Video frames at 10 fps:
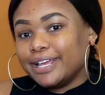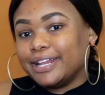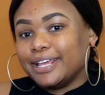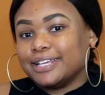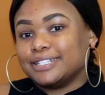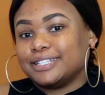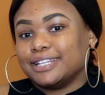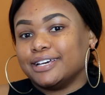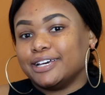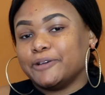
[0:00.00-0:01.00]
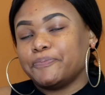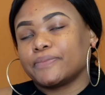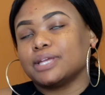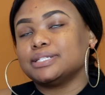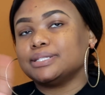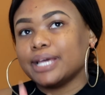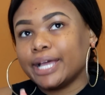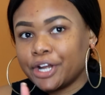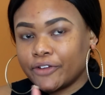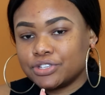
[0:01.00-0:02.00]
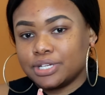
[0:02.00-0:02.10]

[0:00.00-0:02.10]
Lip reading: it is the 2nd of